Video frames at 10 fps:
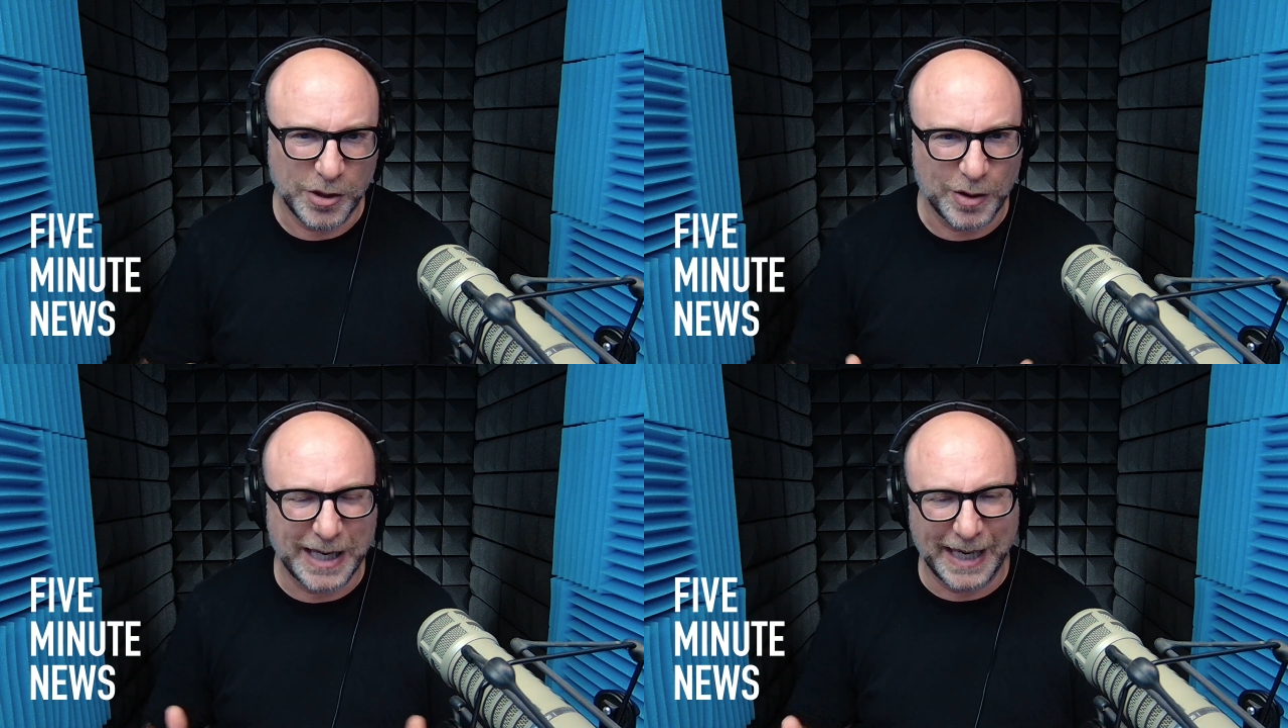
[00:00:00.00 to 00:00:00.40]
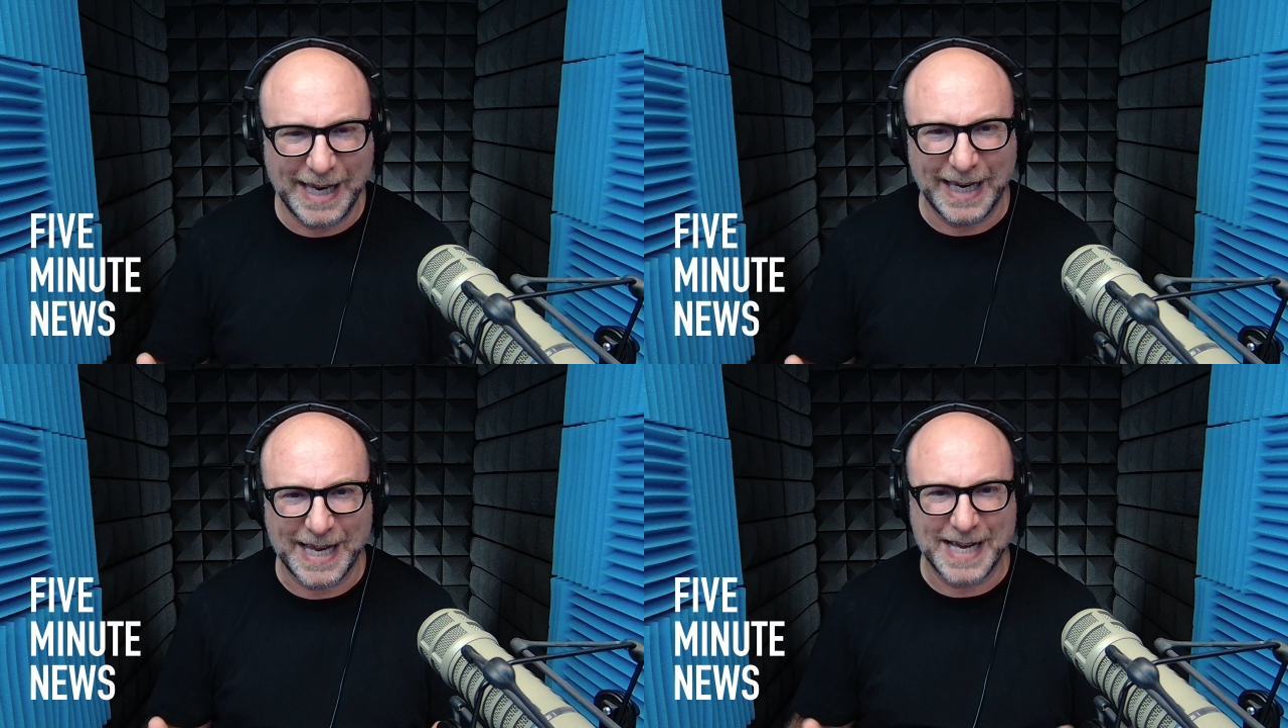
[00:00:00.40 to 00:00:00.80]
who
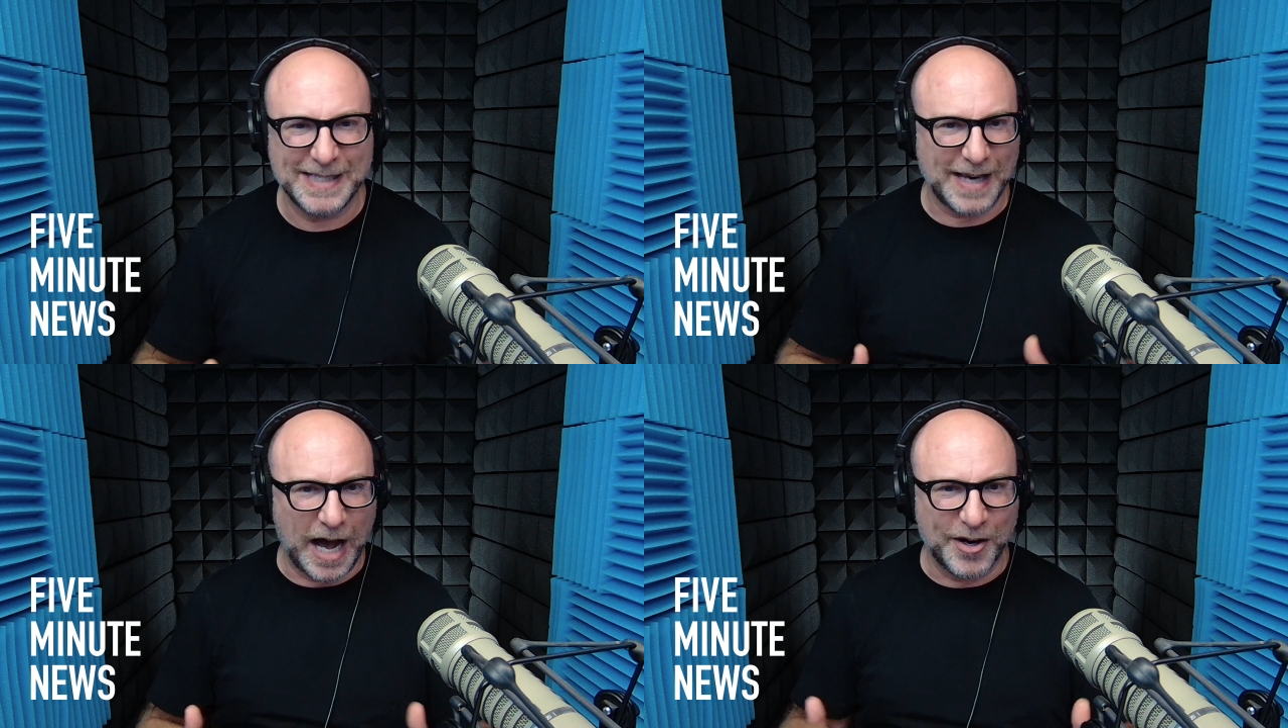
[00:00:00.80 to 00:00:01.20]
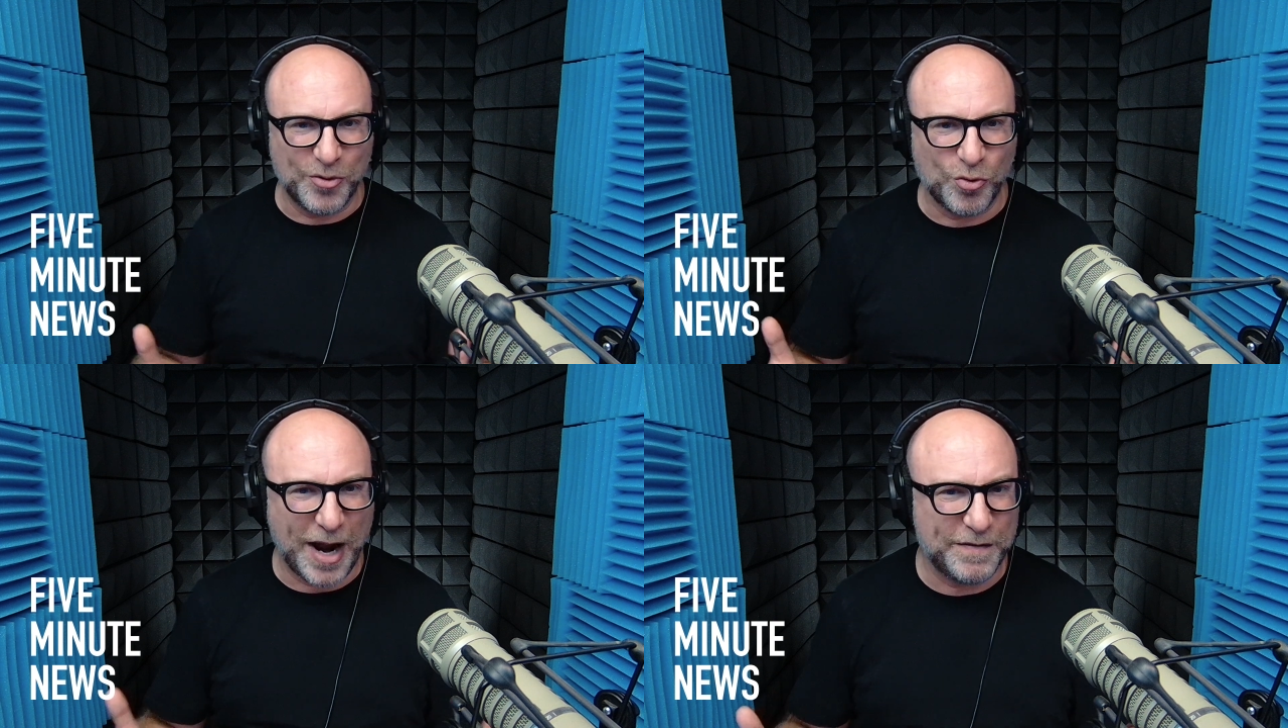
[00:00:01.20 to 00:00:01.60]
clearly is
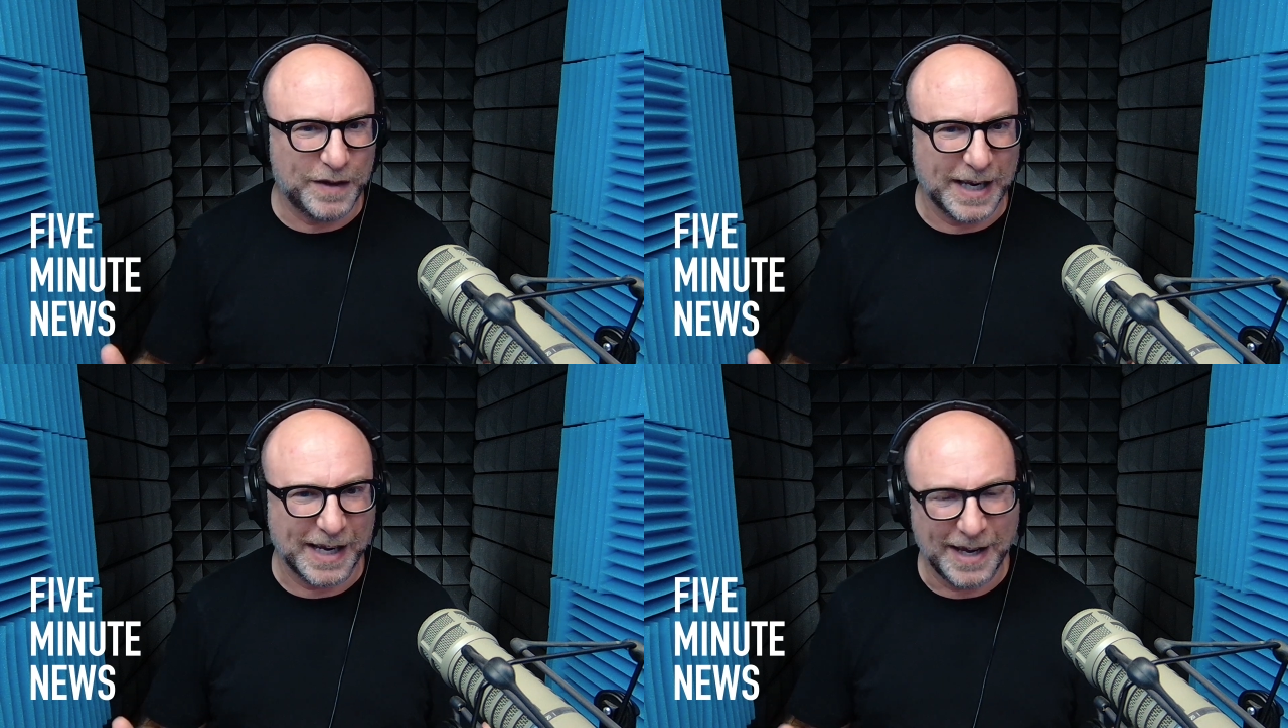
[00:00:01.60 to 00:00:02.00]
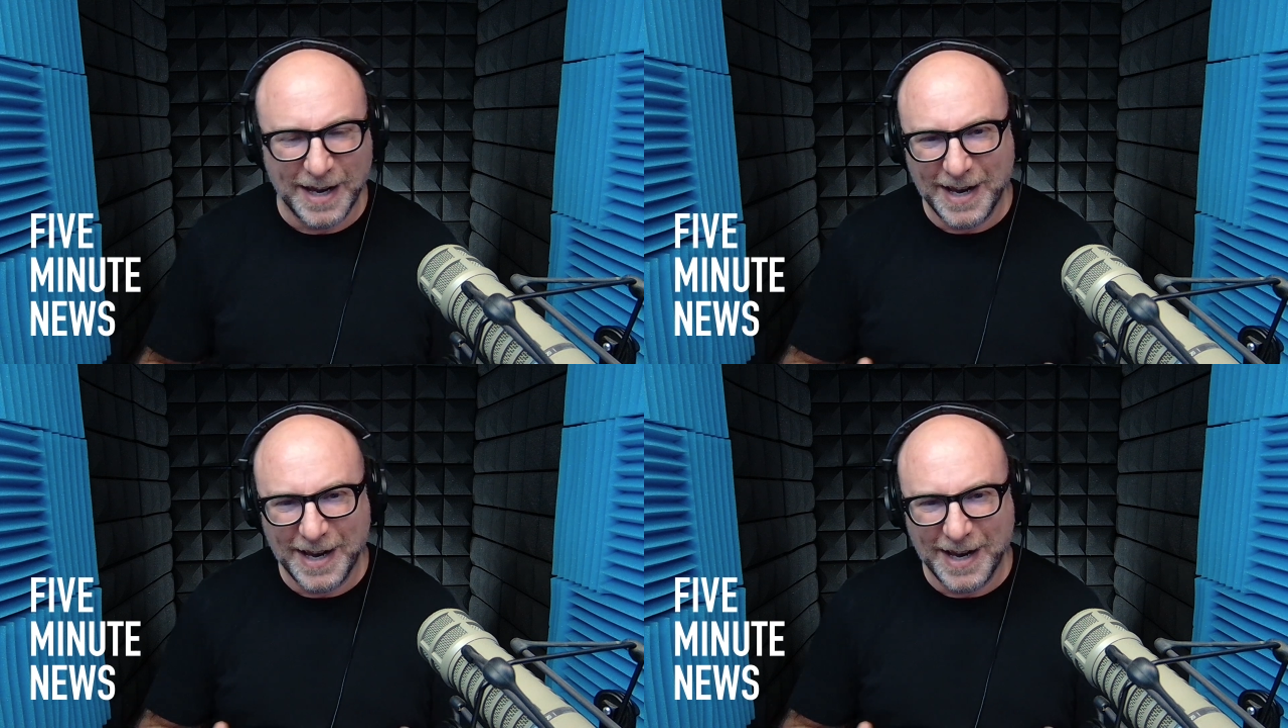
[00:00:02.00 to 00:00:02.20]
unraveling